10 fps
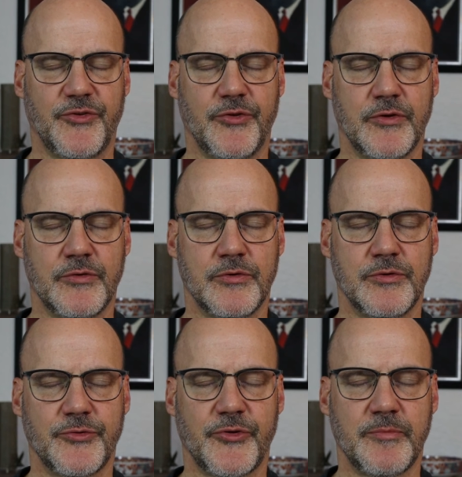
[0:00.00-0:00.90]

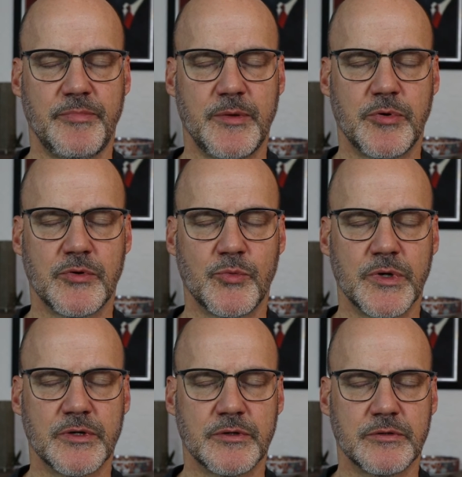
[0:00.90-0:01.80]
So some people
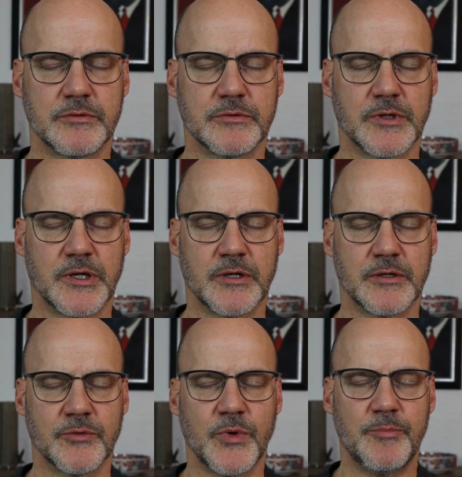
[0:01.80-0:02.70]
will
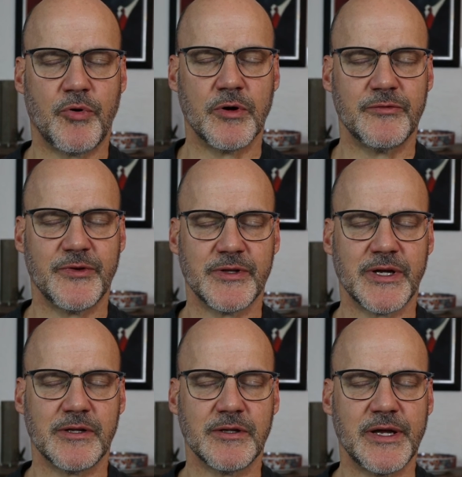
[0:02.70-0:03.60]
report
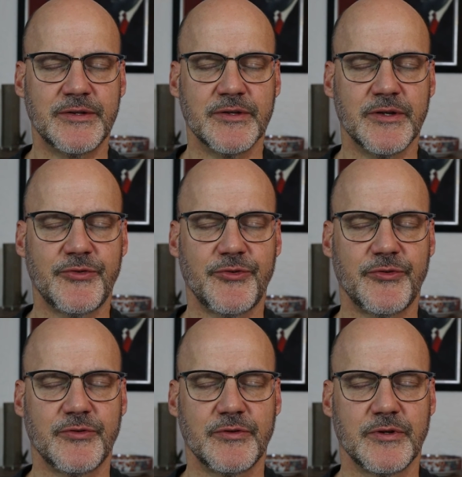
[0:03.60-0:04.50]
feeling a
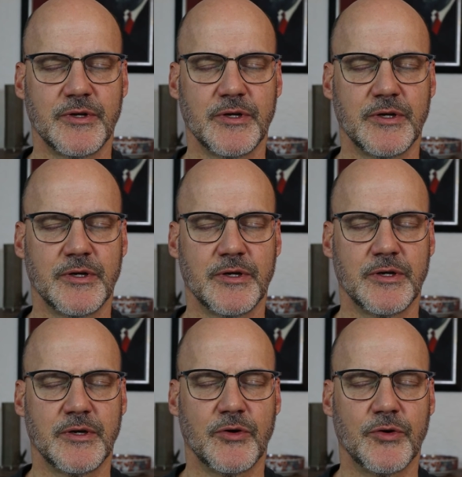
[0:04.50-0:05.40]
lightness
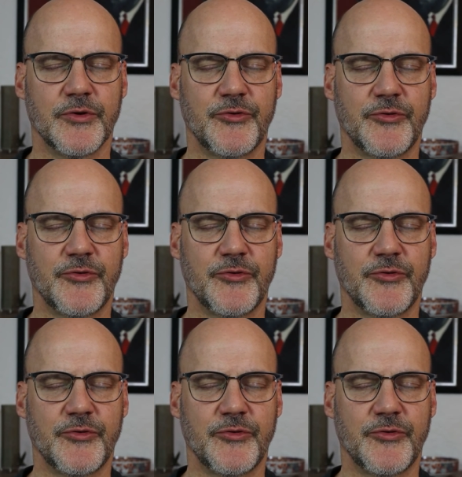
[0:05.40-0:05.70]
or a